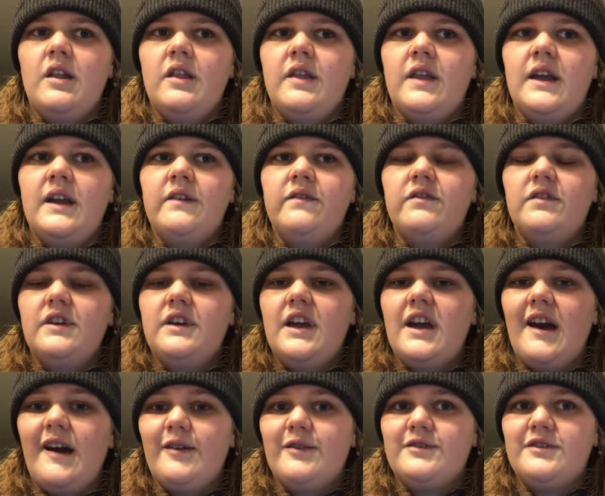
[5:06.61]
Thankfully,
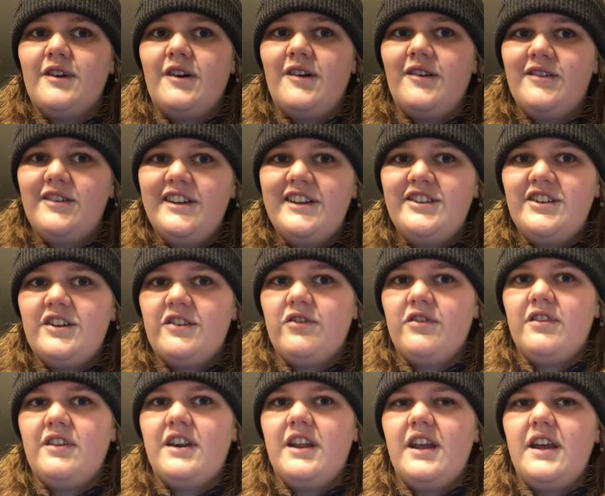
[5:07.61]
I was already dressed for
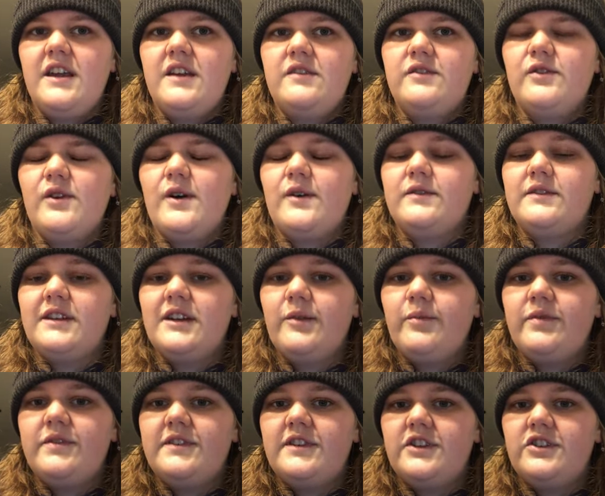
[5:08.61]
the day, so I was in a
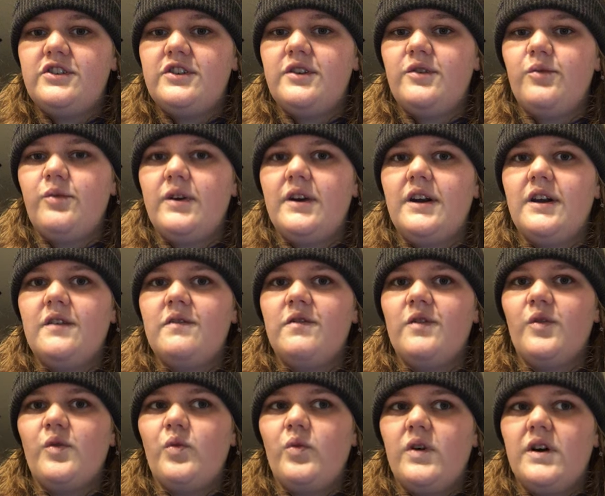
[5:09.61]
position where,
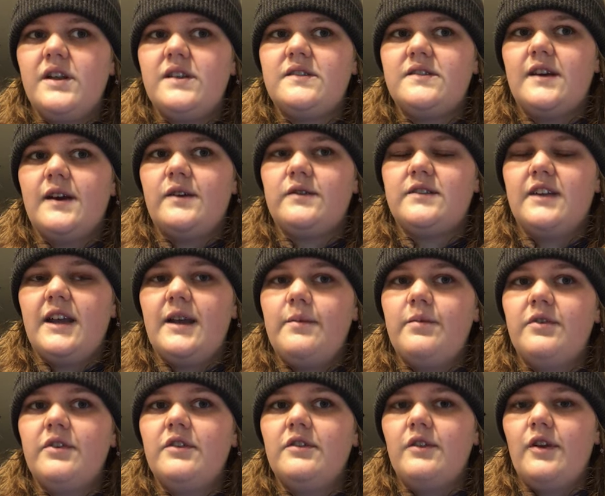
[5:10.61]
for once, I was
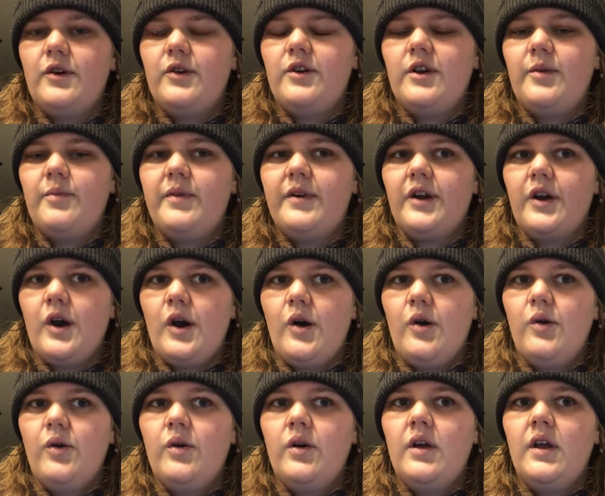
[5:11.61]
able to load up and
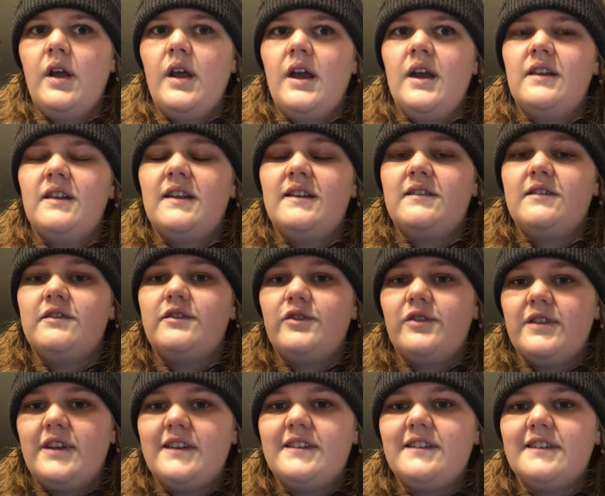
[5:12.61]
go. And that's,
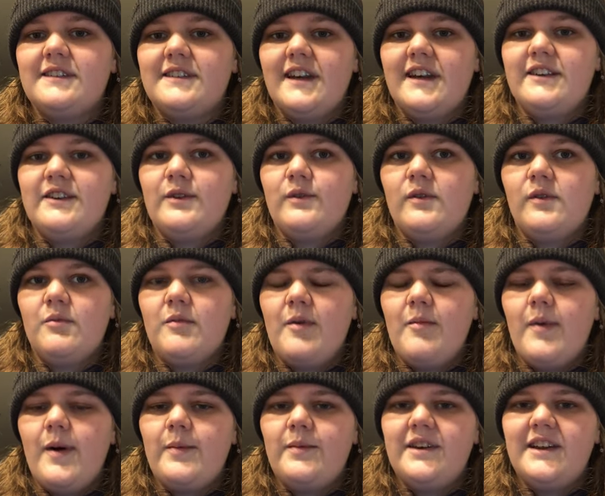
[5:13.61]
so that's exactly what my
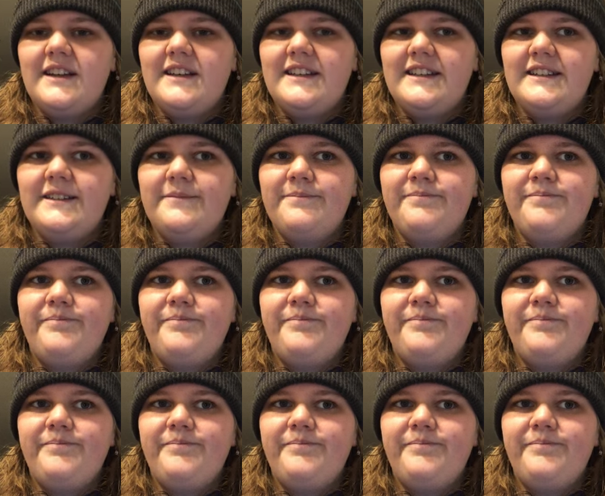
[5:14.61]
mom and I did.